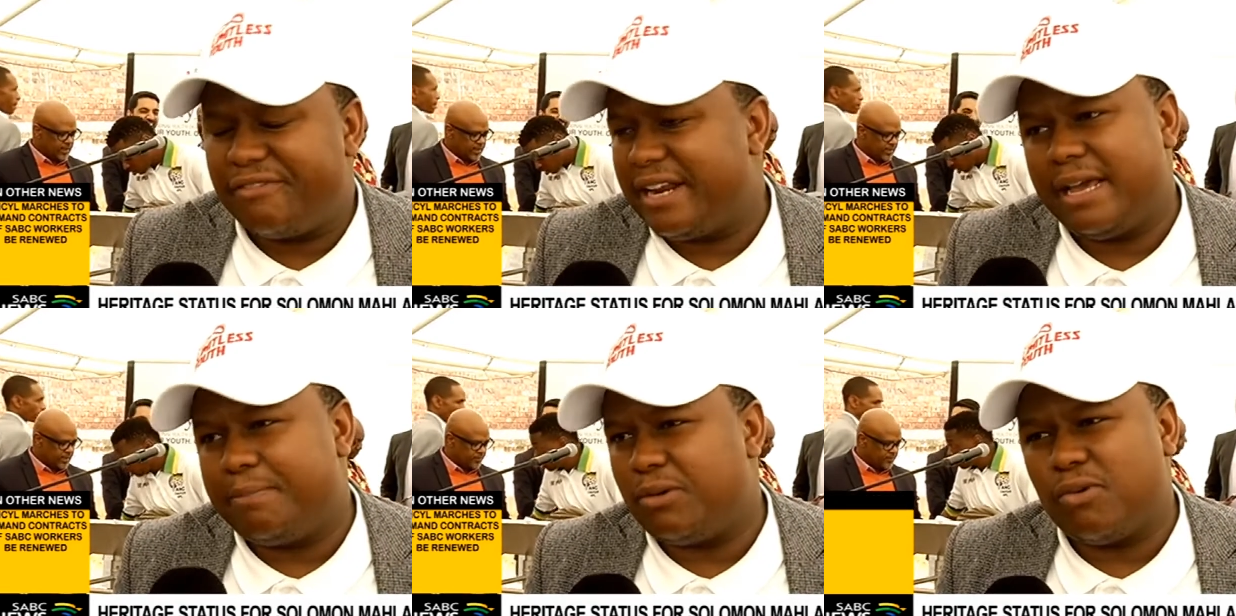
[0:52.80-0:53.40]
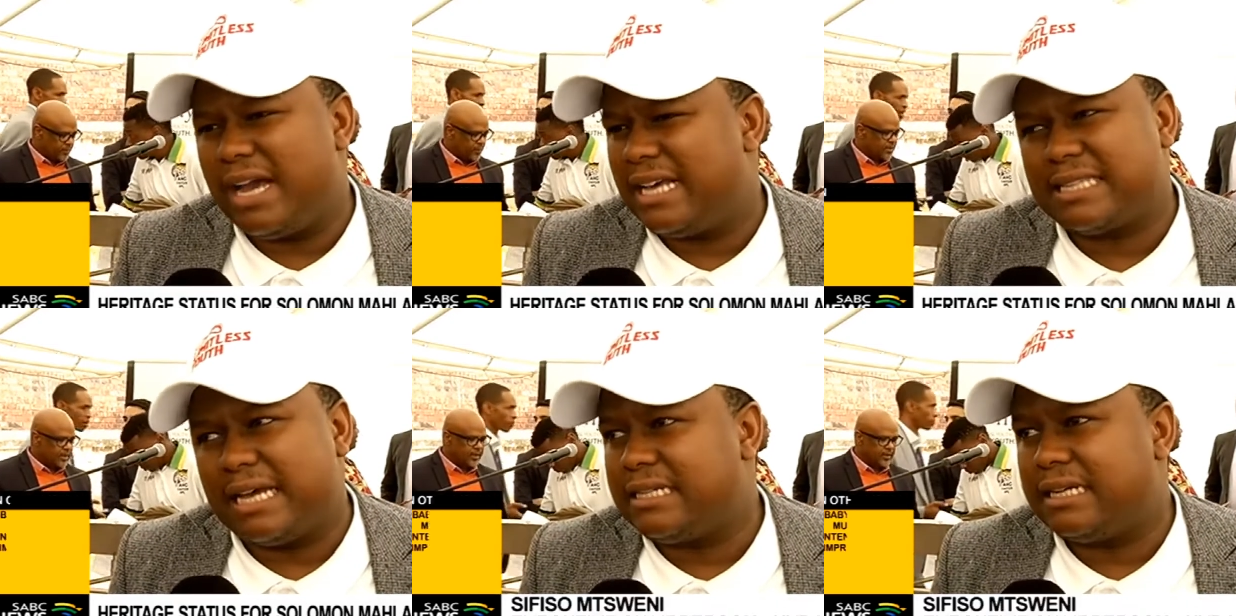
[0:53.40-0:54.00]
Speaker 1: we are very happy. We
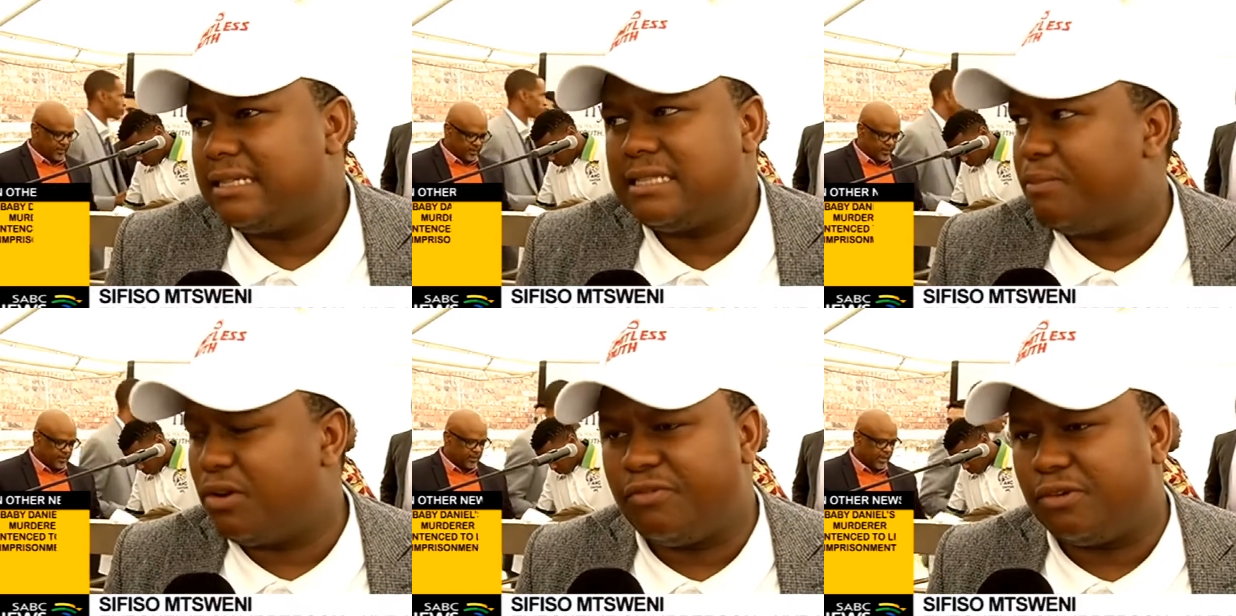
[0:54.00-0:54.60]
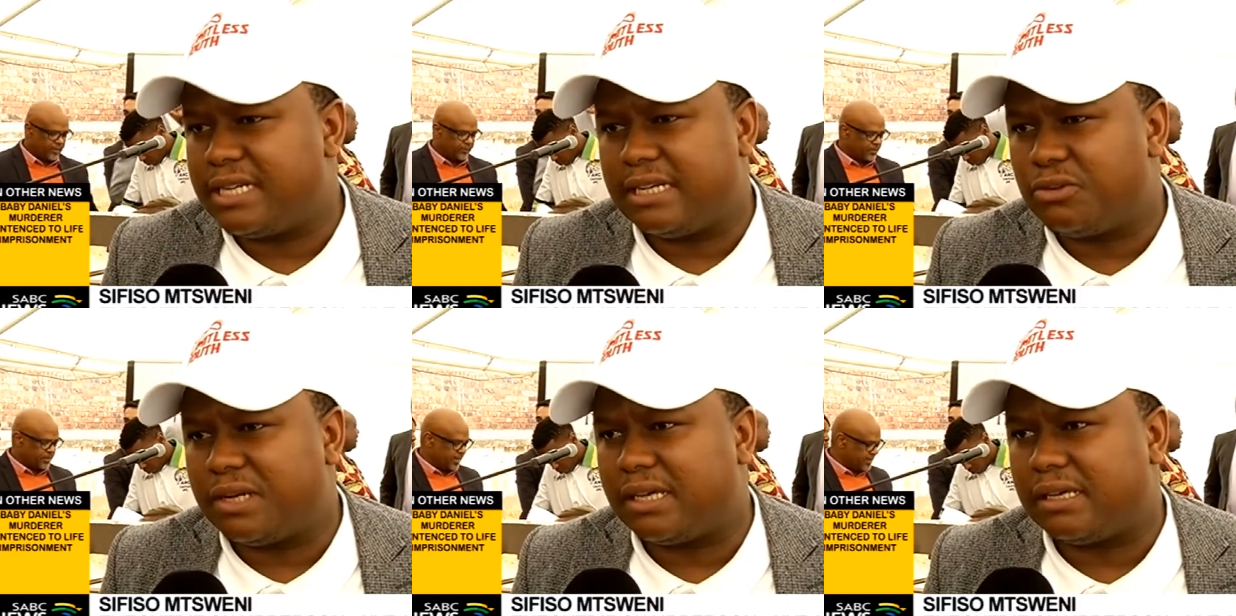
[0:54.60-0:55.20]
are excited. It's a beautiful
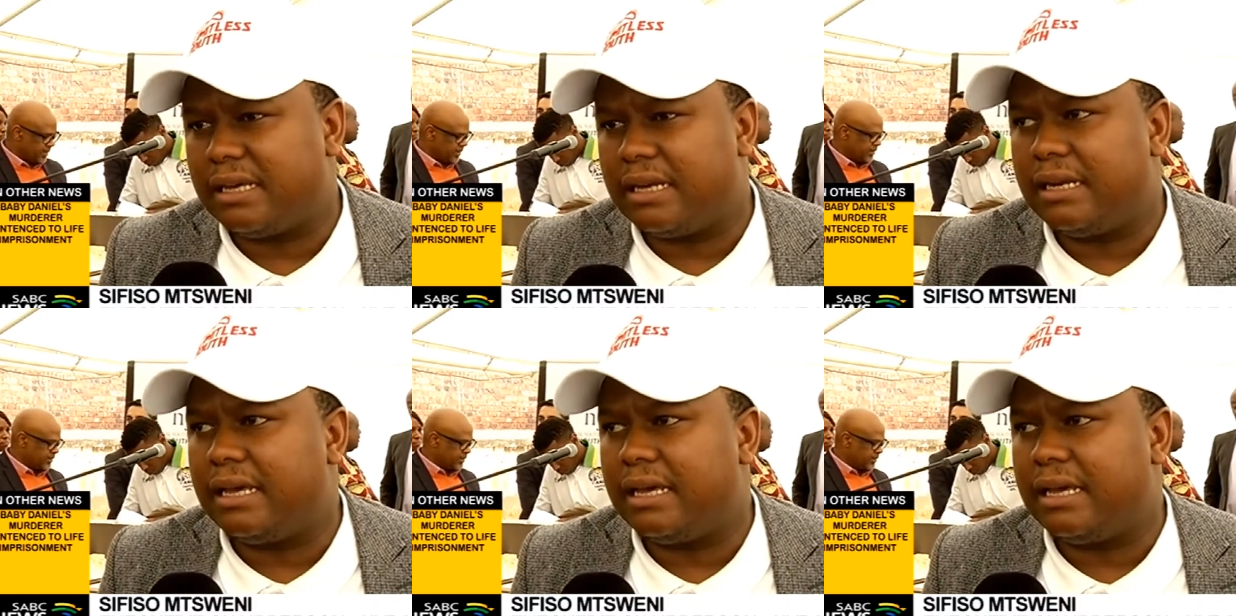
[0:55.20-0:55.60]
day today.